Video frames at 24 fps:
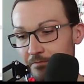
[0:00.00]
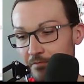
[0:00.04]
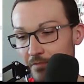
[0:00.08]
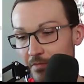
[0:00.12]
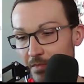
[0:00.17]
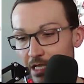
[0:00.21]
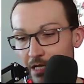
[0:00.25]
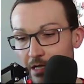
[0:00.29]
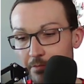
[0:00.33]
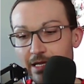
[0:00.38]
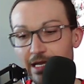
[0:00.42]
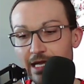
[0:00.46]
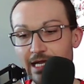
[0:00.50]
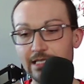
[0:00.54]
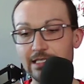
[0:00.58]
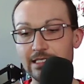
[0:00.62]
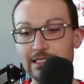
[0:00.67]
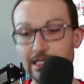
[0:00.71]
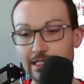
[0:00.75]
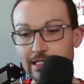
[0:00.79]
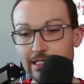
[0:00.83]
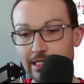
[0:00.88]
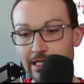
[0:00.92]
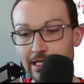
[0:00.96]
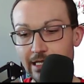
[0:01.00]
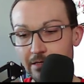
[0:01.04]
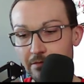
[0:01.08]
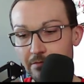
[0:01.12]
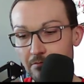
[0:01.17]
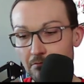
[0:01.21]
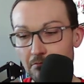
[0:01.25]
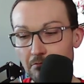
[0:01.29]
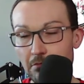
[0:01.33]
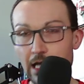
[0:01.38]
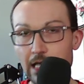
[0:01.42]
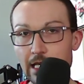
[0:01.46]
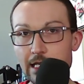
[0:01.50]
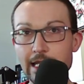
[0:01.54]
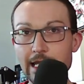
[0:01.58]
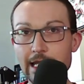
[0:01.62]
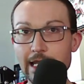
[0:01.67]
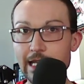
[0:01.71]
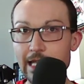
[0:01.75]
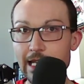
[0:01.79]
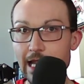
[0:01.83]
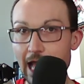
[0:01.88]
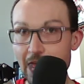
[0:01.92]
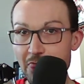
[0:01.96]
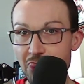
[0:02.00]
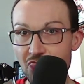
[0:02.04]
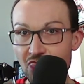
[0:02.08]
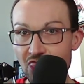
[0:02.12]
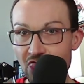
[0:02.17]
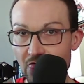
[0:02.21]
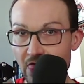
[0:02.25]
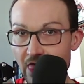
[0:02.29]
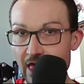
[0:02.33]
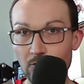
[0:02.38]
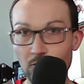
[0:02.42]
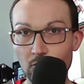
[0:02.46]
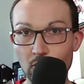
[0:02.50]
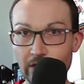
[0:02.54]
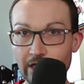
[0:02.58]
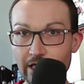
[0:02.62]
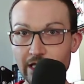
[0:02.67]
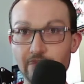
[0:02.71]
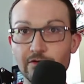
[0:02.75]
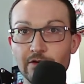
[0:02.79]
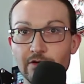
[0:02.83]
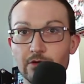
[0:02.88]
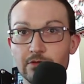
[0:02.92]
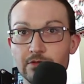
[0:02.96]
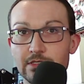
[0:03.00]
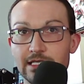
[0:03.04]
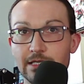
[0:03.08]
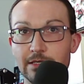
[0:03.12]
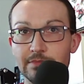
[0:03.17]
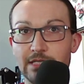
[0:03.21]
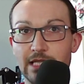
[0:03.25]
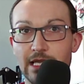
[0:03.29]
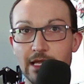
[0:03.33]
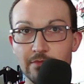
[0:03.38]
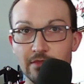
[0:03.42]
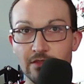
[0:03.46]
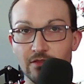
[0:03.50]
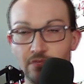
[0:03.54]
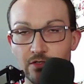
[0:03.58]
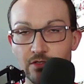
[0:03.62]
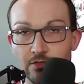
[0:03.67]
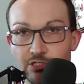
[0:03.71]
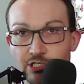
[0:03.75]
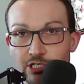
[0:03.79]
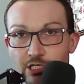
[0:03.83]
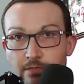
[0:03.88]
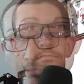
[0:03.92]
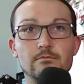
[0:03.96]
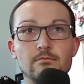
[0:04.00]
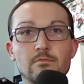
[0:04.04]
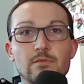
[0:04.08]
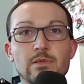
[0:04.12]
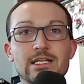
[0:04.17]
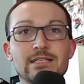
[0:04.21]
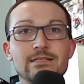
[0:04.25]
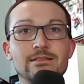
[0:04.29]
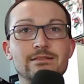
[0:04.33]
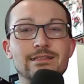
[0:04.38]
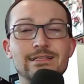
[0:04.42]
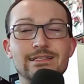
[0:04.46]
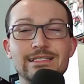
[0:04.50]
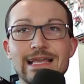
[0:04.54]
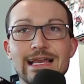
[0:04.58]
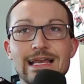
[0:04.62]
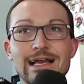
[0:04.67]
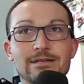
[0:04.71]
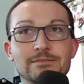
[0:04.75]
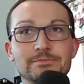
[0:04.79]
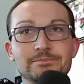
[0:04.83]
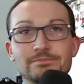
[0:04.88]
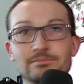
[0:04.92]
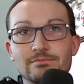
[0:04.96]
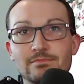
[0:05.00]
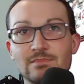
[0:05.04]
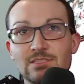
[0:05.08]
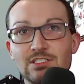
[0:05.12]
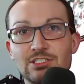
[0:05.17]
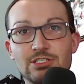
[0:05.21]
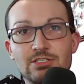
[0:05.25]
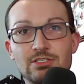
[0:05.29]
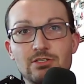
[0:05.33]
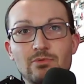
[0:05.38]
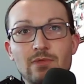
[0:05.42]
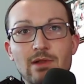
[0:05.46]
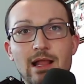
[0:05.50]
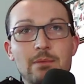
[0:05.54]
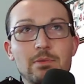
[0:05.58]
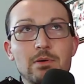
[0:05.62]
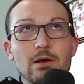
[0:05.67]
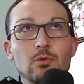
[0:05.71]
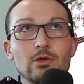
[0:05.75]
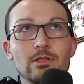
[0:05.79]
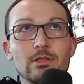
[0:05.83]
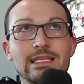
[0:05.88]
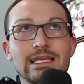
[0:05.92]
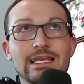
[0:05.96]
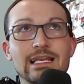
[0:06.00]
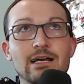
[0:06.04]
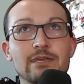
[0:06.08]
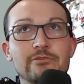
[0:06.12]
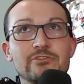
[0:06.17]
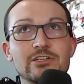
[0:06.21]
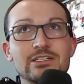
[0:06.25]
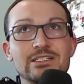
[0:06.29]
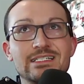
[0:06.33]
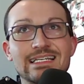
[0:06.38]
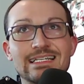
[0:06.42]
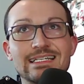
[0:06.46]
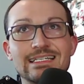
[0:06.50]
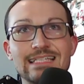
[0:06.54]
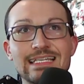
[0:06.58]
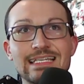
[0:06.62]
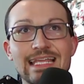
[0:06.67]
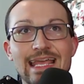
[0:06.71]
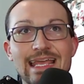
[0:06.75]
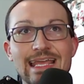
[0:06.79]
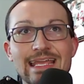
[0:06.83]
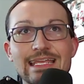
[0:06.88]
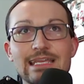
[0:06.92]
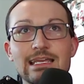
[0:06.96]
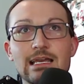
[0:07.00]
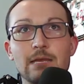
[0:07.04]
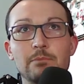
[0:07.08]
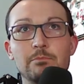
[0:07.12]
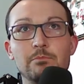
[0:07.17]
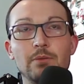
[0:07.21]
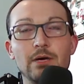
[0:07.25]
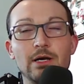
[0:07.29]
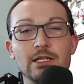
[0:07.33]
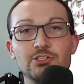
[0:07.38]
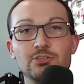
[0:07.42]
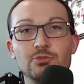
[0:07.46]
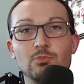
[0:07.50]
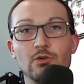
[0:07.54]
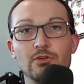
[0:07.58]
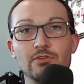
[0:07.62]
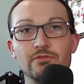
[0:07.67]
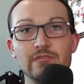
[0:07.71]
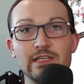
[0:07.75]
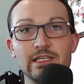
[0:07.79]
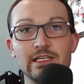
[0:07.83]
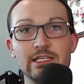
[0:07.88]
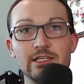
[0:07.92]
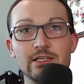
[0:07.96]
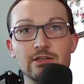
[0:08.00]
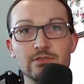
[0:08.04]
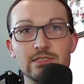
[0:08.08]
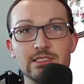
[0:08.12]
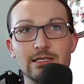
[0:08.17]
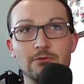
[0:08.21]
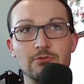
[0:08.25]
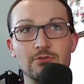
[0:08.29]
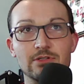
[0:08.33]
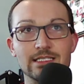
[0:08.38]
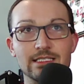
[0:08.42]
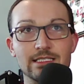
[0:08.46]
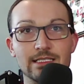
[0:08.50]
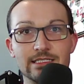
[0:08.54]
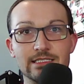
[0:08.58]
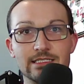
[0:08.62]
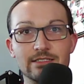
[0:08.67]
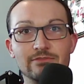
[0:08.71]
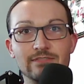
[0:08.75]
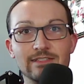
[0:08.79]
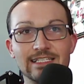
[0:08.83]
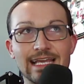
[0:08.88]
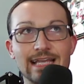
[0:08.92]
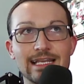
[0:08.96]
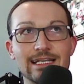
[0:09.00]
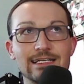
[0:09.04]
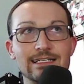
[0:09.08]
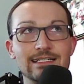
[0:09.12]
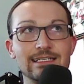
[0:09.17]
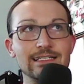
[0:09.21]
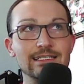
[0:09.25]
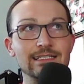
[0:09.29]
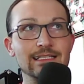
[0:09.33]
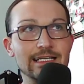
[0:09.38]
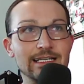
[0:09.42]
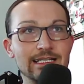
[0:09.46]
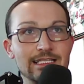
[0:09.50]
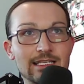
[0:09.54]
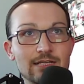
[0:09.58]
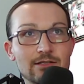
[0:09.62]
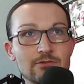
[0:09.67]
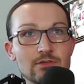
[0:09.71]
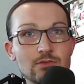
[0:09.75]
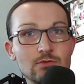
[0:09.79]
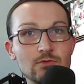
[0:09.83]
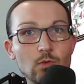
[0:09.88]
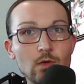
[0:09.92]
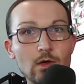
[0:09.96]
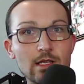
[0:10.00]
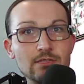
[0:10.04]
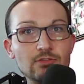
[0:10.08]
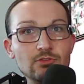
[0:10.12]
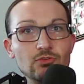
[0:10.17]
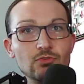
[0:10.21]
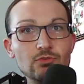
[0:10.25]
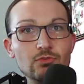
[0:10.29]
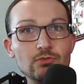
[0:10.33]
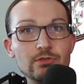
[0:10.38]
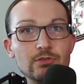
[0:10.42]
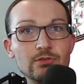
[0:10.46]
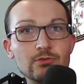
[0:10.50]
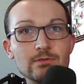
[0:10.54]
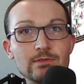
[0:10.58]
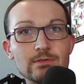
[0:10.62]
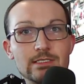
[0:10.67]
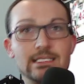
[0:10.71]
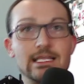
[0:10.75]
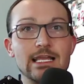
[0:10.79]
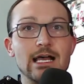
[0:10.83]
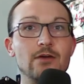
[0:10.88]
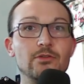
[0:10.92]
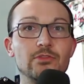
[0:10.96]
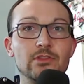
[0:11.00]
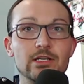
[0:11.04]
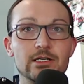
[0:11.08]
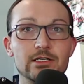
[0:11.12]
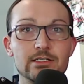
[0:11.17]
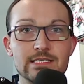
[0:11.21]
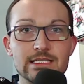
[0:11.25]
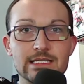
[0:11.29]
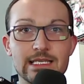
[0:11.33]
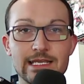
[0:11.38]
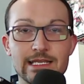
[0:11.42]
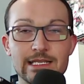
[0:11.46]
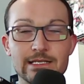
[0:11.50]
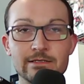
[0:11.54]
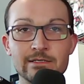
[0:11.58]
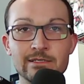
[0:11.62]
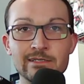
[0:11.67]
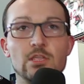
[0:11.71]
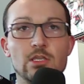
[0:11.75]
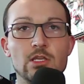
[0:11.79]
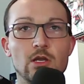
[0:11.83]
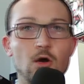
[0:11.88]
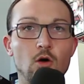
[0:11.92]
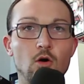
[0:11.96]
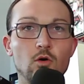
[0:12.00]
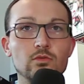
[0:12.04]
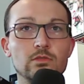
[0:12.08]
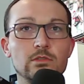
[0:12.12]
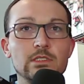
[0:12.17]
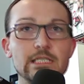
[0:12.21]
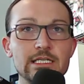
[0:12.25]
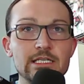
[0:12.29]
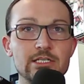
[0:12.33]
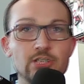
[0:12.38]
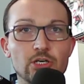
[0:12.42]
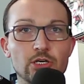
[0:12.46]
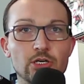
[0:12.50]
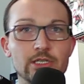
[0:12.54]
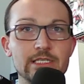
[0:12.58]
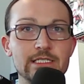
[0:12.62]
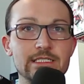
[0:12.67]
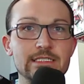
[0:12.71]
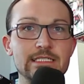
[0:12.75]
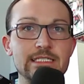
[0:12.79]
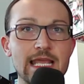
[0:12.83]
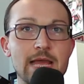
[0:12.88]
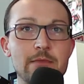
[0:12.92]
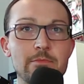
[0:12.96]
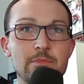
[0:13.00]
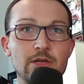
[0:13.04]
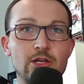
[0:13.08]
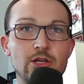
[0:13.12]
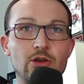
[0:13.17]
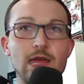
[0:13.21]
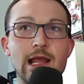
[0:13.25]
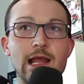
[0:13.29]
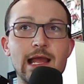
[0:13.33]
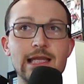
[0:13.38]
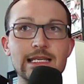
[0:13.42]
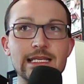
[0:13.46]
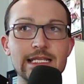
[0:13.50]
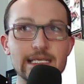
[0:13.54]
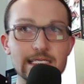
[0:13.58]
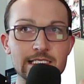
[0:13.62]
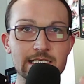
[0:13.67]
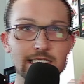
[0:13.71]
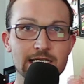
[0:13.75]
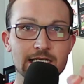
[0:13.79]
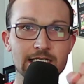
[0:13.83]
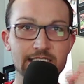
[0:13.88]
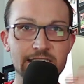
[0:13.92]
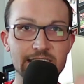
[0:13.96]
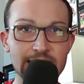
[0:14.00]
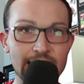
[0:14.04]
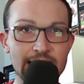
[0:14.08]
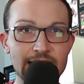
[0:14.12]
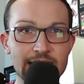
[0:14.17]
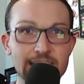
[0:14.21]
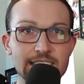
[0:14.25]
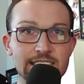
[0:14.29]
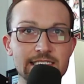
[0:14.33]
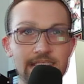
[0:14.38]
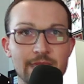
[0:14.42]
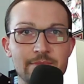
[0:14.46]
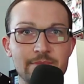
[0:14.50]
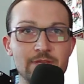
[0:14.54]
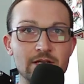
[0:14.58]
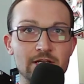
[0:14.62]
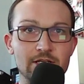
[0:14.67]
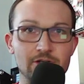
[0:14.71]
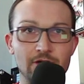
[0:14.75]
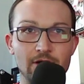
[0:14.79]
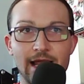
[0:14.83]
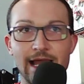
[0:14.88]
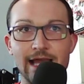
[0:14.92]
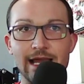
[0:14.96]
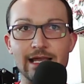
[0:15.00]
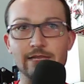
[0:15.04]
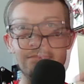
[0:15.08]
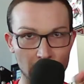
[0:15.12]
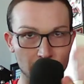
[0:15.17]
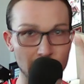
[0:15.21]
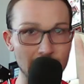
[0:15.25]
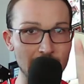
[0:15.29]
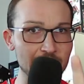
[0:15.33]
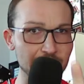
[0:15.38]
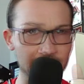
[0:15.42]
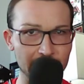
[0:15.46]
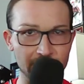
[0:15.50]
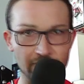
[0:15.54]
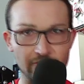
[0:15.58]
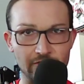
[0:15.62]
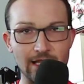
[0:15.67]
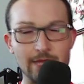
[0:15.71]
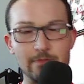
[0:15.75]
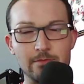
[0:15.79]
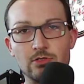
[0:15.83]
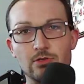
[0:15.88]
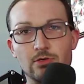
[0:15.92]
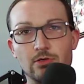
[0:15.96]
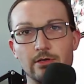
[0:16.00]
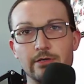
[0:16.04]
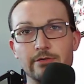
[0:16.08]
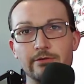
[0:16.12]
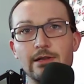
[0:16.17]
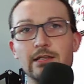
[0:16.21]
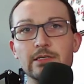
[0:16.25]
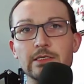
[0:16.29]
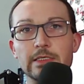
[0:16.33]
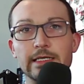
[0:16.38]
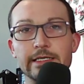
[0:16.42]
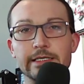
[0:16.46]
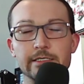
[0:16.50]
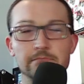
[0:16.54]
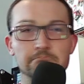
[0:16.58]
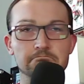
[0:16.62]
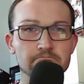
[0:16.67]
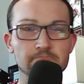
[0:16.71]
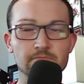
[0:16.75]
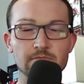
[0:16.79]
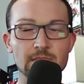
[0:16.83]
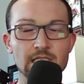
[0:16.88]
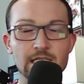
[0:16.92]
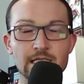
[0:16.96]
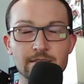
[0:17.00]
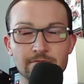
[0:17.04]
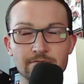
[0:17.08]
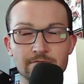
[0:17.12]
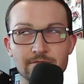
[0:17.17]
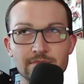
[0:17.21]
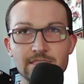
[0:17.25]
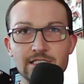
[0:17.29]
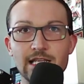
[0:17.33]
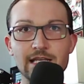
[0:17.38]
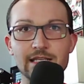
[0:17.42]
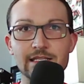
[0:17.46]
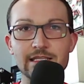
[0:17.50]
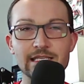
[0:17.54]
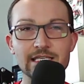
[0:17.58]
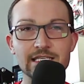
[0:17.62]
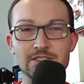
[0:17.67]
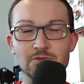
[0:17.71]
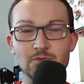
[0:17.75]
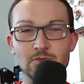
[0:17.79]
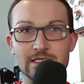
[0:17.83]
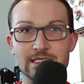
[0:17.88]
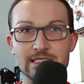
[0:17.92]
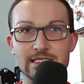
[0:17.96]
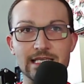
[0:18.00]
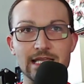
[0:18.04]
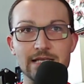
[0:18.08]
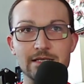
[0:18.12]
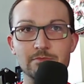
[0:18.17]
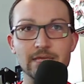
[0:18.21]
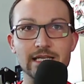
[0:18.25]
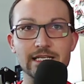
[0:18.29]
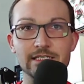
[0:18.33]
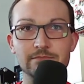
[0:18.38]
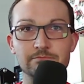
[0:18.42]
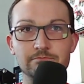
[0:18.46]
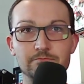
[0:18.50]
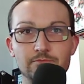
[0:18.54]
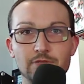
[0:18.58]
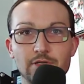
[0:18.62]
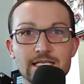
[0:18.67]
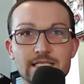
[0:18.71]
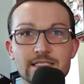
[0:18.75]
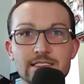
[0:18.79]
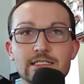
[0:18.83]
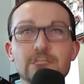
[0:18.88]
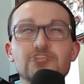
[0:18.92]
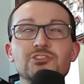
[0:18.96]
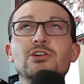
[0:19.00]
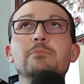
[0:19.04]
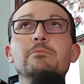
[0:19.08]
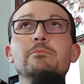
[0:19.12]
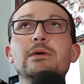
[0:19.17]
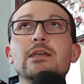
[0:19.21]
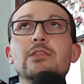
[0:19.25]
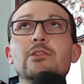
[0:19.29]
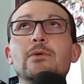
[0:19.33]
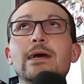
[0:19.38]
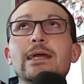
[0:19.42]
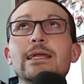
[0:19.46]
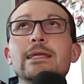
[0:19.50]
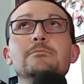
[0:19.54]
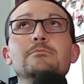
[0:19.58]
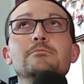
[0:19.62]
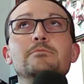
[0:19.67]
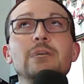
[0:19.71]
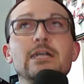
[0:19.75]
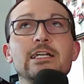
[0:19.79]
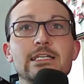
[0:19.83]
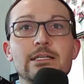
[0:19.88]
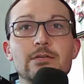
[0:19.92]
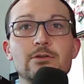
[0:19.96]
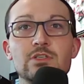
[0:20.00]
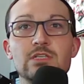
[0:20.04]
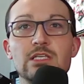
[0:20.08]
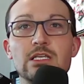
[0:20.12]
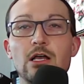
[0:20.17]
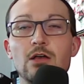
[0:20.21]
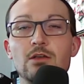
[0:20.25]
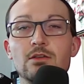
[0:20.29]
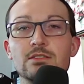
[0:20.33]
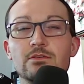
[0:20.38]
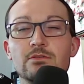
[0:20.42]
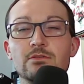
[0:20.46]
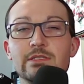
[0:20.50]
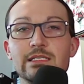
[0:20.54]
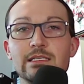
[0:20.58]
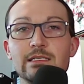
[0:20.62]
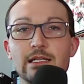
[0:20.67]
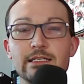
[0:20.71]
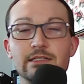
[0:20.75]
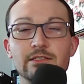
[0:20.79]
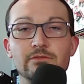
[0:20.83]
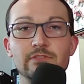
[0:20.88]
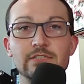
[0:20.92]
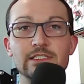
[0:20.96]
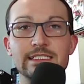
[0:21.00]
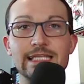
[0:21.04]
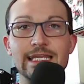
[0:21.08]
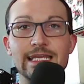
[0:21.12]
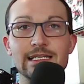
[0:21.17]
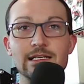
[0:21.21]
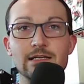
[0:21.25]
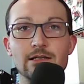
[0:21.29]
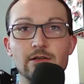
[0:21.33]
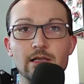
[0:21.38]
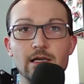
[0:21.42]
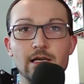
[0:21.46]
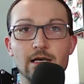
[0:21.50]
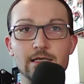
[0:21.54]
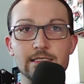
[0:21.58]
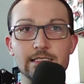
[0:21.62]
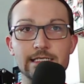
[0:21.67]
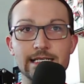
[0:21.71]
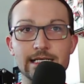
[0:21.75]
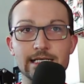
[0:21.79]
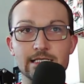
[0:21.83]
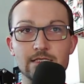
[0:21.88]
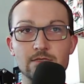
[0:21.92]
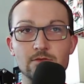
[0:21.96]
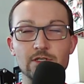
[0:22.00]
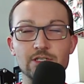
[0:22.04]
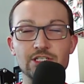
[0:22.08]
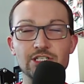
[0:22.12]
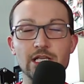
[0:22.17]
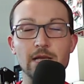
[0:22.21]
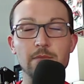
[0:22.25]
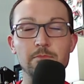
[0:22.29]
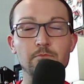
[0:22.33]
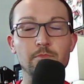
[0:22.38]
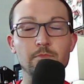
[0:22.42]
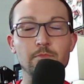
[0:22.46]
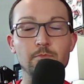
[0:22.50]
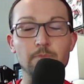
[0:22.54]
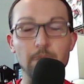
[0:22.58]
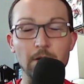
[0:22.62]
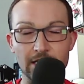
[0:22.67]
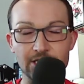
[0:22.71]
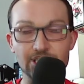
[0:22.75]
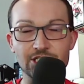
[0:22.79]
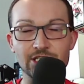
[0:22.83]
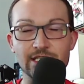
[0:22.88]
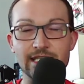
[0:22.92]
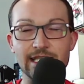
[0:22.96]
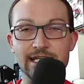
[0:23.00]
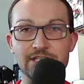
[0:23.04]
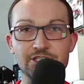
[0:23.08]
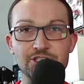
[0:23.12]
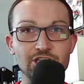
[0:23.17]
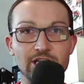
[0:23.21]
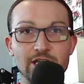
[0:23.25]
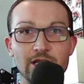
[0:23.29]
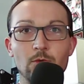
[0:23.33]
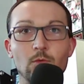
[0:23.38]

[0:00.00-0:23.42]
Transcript: come back Sunday, Monday, and then we'll get a vote sometime in the future. But yeah, just to wrap up what they covered today, a bunch more videos that were selectively edited. Like, there was one dude who was down there saying, "The only good Democrat is a dead Democrat." Rather inflammatory rhetoric. None of this was said by President Trump, by the way. But it was also selectively taken out of context, which a bunch of that shit